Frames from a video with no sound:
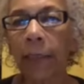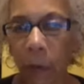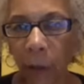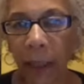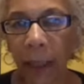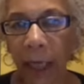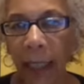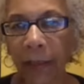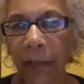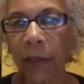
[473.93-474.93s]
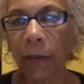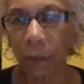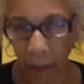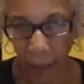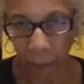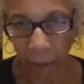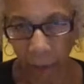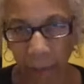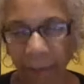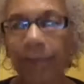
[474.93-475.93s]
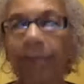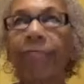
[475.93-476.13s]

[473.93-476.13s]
an organizer, labor.